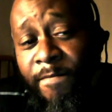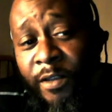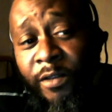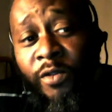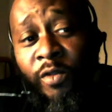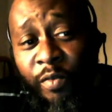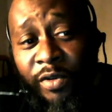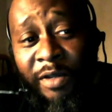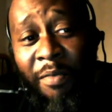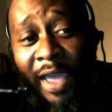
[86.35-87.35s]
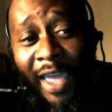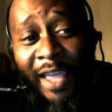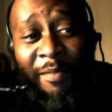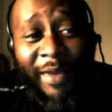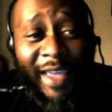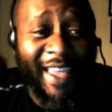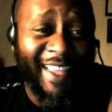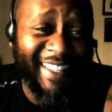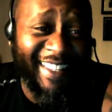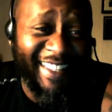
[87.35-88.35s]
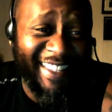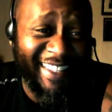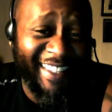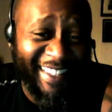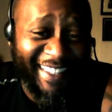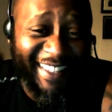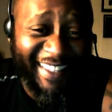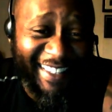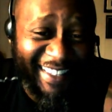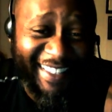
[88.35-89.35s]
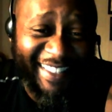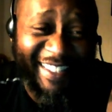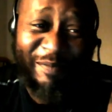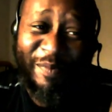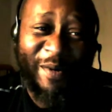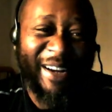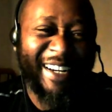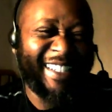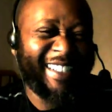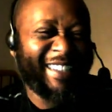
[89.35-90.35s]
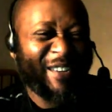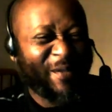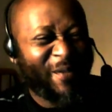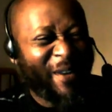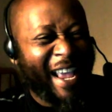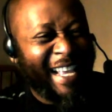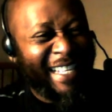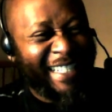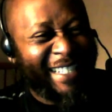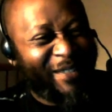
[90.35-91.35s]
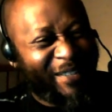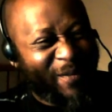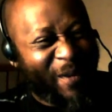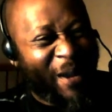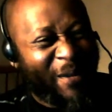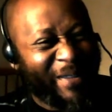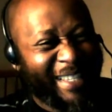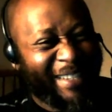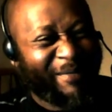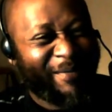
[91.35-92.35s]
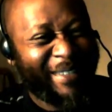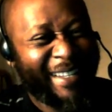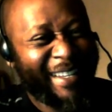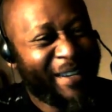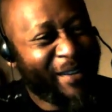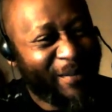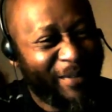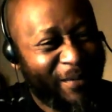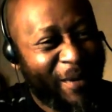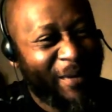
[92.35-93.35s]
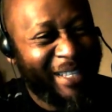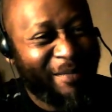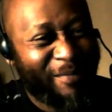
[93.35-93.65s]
this dude's pretty bad, man. These predators are crazy. What's wrong with them? What's wrong with these